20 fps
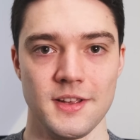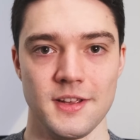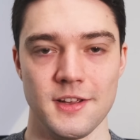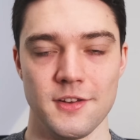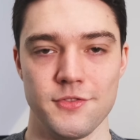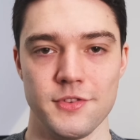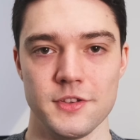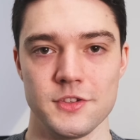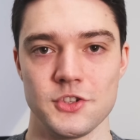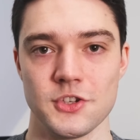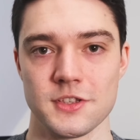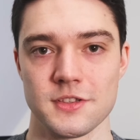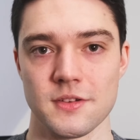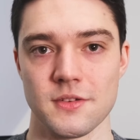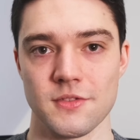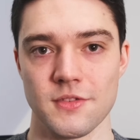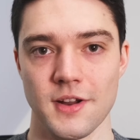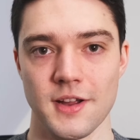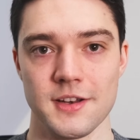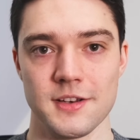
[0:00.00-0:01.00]
if you just
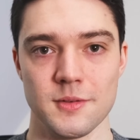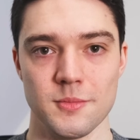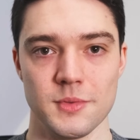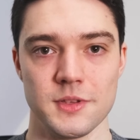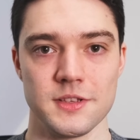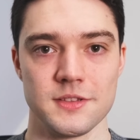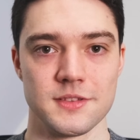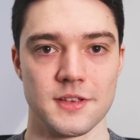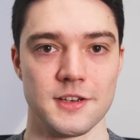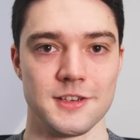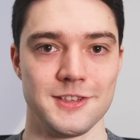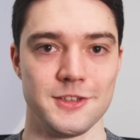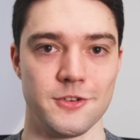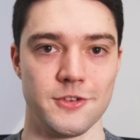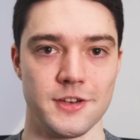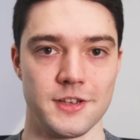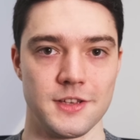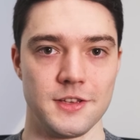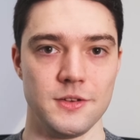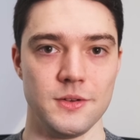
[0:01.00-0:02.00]
randomly set your
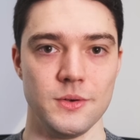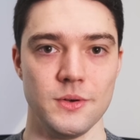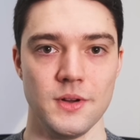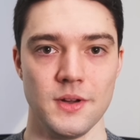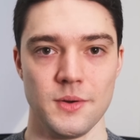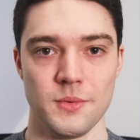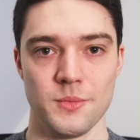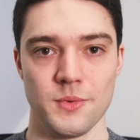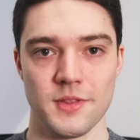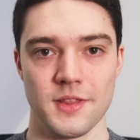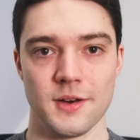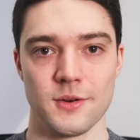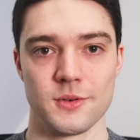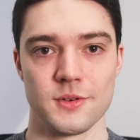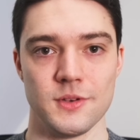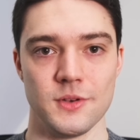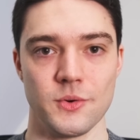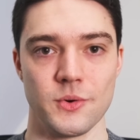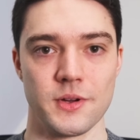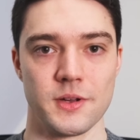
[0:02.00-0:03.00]
EQ
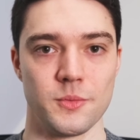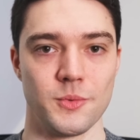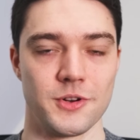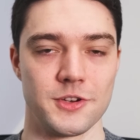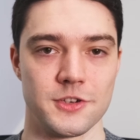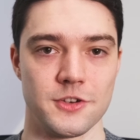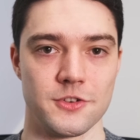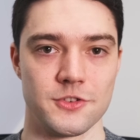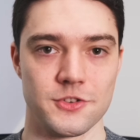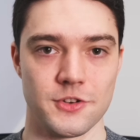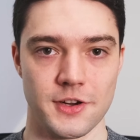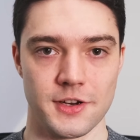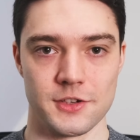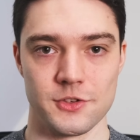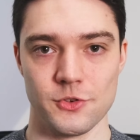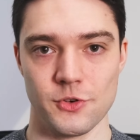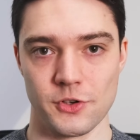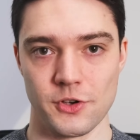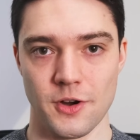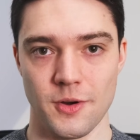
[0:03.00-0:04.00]
without knowing what you're trying
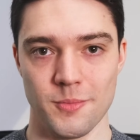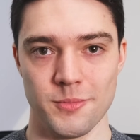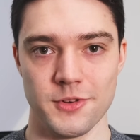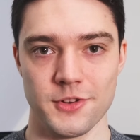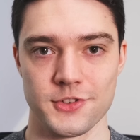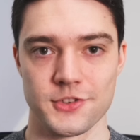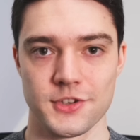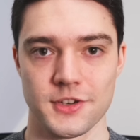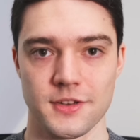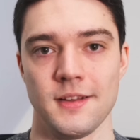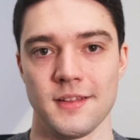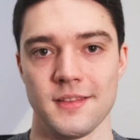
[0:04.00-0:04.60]
to accomplish.